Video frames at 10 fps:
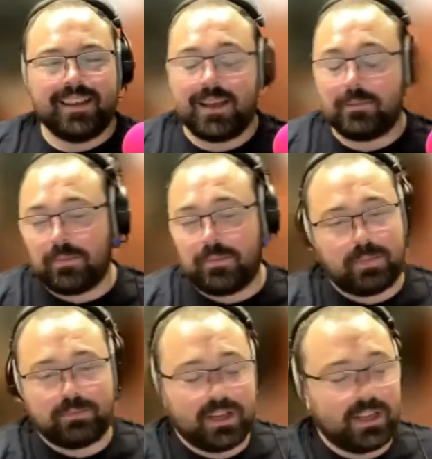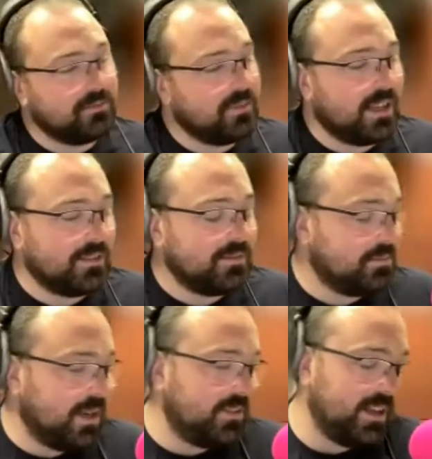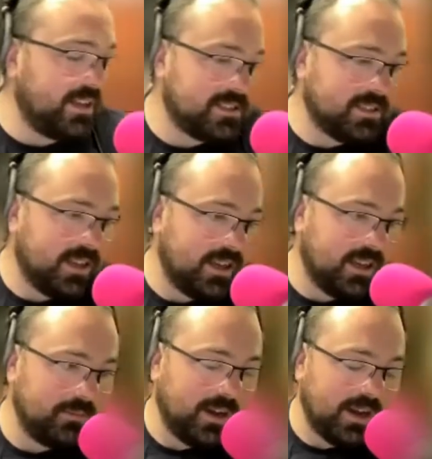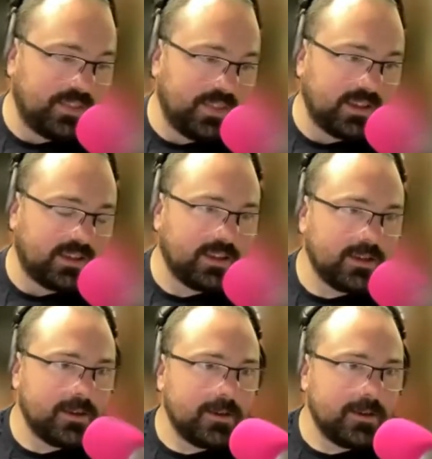Yeah, brilliant. Yeah, perfect. I think